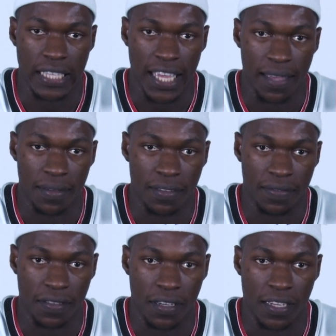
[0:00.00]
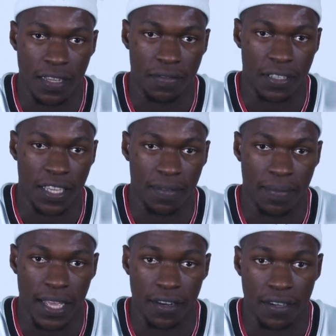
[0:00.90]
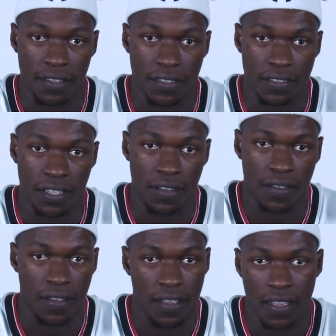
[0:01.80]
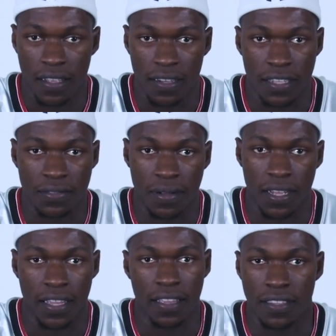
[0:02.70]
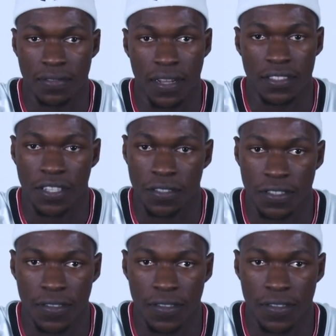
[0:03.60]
the game, fell in love with getting better. So that's why I chose it.